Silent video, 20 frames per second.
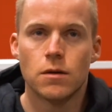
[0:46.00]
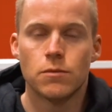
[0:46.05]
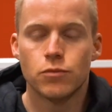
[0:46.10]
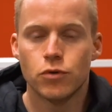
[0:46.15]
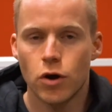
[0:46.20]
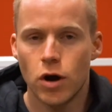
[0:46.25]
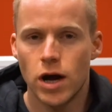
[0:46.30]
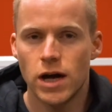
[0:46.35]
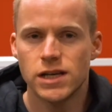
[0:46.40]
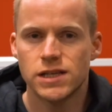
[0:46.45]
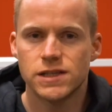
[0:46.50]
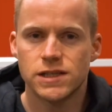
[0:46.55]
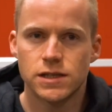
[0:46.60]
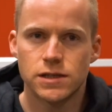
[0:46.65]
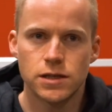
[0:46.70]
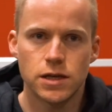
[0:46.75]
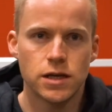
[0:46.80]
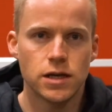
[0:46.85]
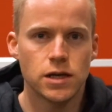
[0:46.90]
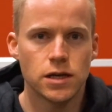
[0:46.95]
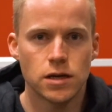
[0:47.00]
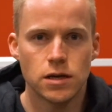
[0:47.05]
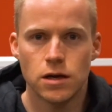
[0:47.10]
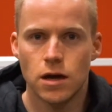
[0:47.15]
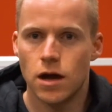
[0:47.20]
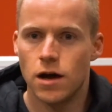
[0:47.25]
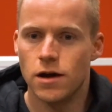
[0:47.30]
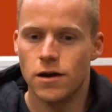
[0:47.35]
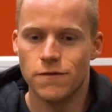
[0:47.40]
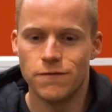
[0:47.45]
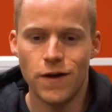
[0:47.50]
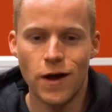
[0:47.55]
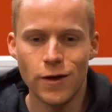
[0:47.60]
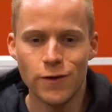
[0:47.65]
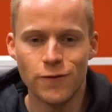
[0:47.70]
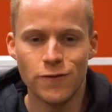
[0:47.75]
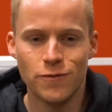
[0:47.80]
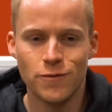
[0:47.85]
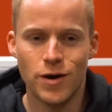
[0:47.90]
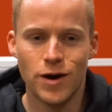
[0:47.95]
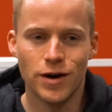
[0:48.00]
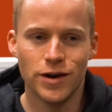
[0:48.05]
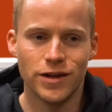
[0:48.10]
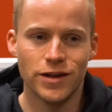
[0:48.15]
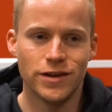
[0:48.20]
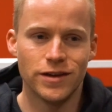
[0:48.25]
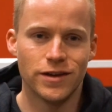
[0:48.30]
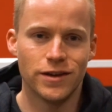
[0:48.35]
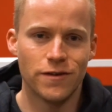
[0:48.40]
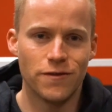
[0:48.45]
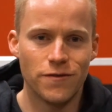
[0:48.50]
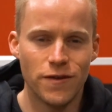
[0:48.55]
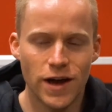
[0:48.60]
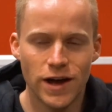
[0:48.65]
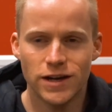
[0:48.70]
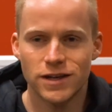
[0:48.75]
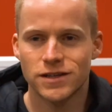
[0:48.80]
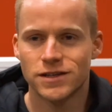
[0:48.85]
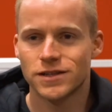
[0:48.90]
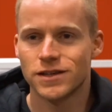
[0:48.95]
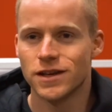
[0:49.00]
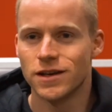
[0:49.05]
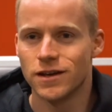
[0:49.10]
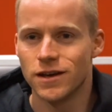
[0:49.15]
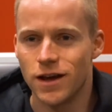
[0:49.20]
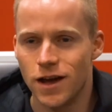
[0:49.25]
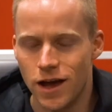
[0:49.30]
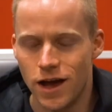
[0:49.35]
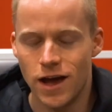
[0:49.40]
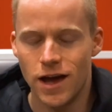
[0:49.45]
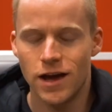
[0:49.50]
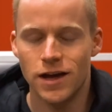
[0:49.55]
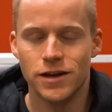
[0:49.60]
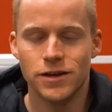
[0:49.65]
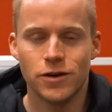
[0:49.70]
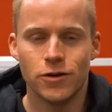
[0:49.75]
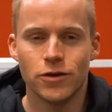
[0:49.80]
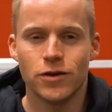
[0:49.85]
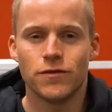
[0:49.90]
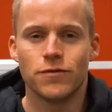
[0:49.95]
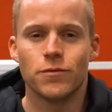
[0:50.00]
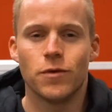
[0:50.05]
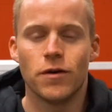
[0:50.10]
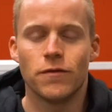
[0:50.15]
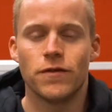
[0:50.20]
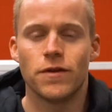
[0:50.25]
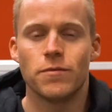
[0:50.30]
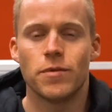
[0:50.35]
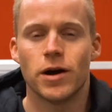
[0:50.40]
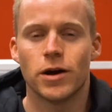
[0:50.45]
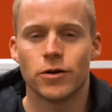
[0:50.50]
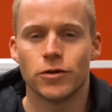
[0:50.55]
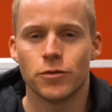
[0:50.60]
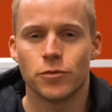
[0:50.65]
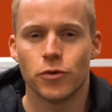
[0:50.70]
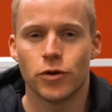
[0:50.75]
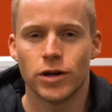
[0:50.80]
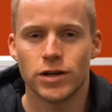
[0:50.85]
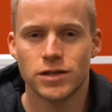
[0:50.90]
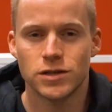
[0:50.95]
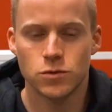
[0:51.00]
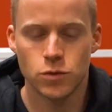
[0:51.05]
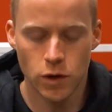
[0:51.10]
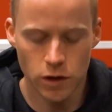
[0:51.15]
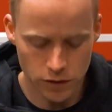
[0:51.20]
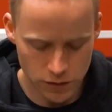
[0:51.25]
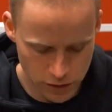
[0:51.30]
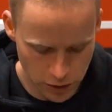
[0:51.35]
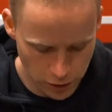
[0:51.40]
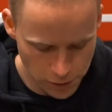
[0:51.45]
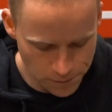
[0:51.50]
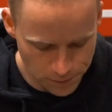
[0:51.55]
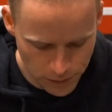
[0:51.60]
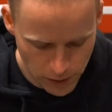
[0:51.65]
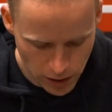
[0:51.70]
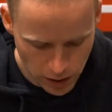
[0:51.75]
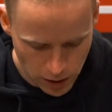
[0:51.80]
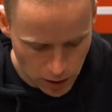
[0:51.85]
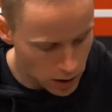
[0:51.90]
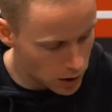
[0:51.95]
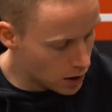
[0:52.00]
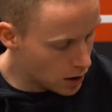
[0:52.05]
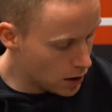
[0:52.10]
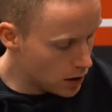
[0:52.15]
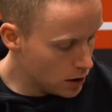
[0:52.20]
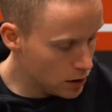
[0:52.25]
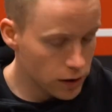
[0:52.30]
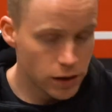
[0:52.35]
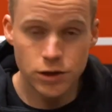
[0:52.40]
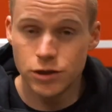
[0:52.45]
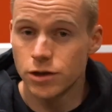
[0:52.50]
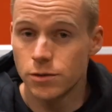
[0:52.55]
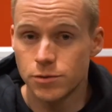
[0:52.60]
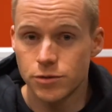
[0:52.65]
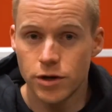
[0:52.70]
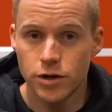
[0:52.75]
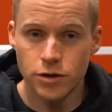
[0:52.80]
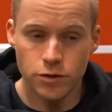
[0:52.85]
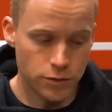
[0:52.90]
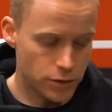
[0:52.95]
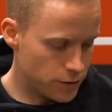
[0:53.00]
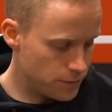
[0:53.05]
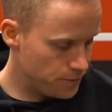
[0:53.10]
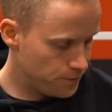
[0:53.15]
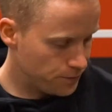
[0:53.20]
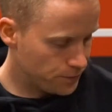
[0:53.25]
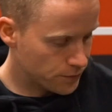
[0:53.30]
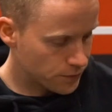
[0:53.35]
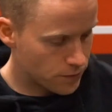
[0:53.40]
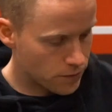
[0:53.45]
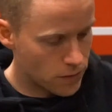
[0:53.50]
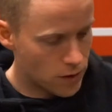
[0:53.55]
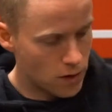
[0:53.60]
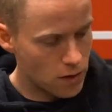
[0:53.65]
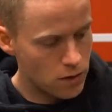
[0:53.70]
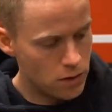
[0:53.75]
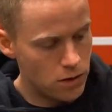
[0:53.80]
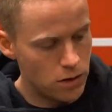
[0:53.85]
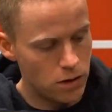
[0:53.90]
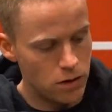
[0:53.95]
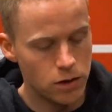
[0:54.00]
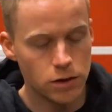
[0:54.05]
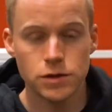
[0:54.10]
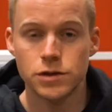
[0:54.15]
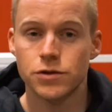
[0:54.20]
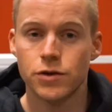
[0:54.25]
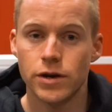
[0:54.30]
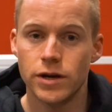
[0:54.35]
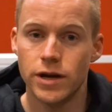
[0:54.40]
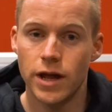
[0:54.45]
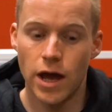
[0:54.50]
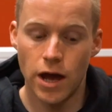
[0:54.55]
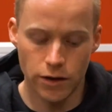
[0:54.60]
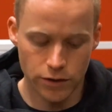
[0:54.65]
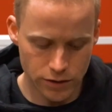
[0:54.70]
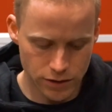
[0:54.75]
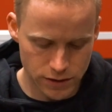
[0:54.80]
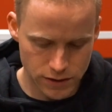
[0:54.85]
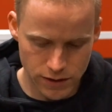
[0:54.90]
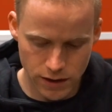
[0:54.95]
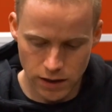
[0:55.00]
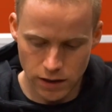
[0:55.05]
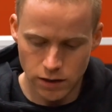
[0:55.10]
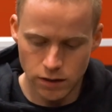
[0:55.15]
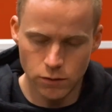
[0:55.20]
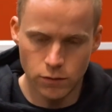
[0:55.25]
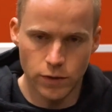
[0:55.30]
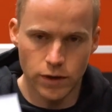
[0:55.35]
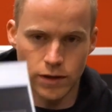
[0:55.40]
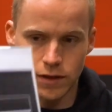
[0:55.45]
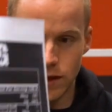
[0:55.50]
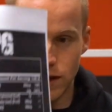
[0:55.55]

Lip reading: pricing, value for money, effects, and I'll give you my feedback on the product as well. So let's jump straight into it. On screen now you're going to see one of